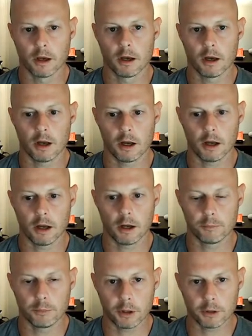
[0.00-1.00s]
A
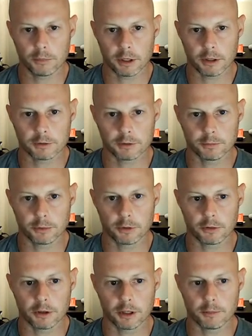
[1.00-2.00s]
bug bounty
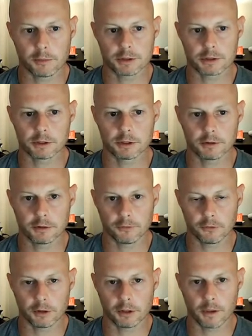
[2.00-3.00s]
program is a little
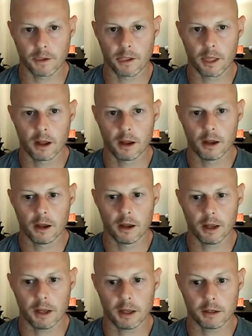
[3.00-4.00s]
different,
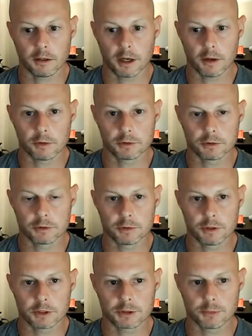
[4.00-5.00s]
and I want to
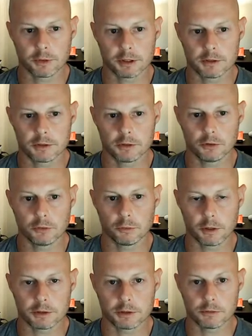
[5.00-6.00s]
explain to you
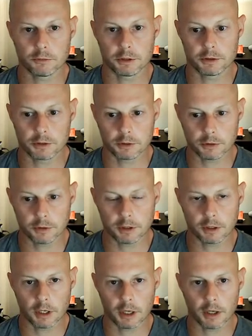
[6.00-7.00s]
when you should do it
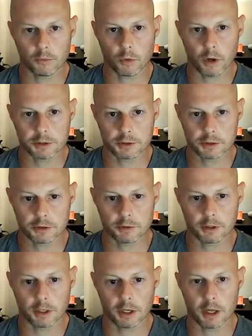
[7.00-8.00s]
and why you should do
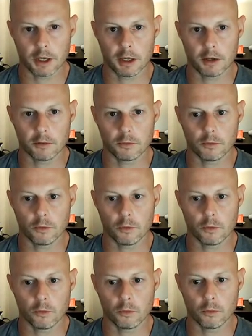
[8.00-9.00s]
it and
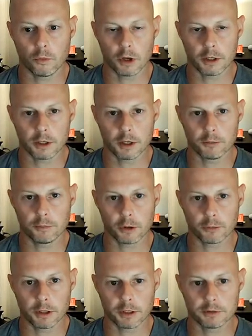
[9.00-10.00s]
what a bug
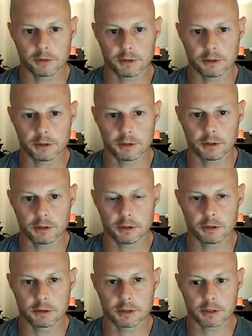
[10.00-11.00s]
bounty
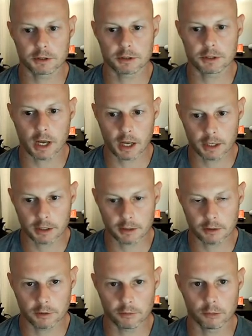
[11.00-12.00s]
does not
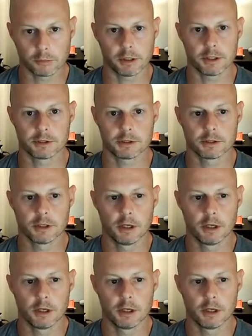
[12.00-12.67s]
replace.